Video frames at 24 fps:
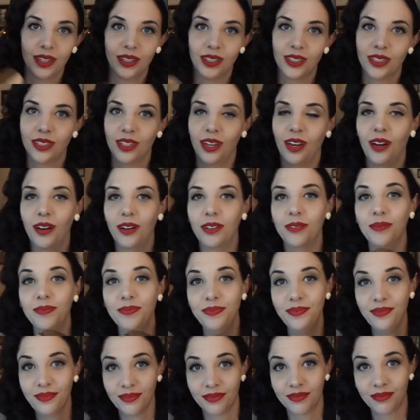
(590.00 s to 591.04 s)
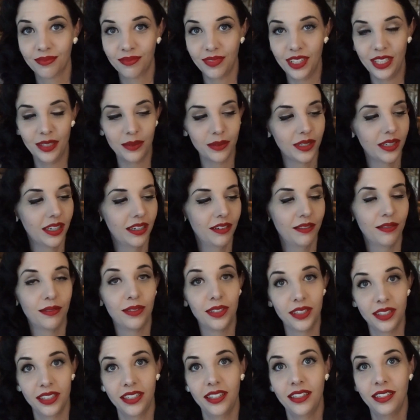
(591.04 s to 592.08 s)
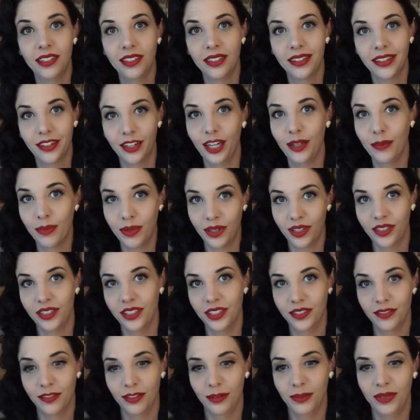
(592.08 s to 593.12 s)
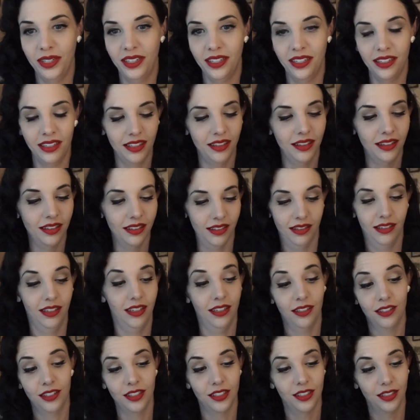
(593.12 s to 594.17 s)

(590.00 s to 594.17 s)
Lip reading: So these were a really great purchase for me, and they're